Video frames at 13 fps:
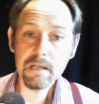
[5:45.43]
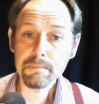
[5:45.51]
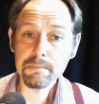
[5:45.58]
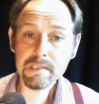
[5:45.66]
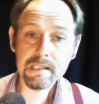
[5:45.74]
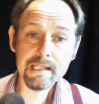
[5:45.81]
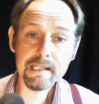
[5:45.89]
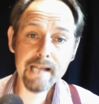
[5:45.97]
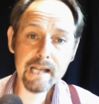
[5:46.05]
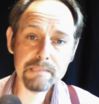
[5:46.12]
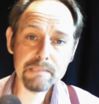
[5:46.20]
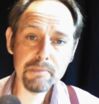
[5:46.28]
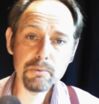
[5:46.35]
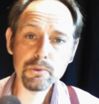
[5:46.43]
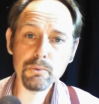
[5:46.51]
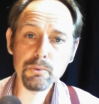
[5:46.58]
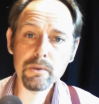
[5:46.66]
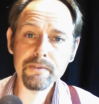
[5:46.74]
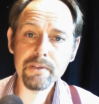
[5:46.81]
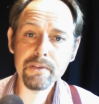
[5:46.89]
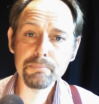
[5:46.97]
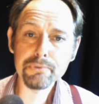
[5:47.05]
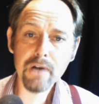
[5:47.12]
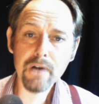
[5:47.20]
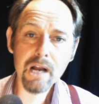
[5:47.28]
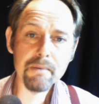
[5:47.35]
Mr. Gaspar was one of the
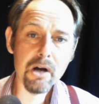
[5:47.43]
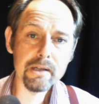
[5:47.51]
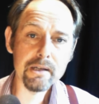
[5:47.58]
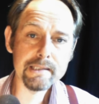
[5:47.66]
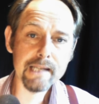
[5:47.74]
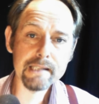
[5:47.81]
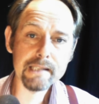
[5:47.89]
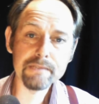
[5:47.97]
prime architects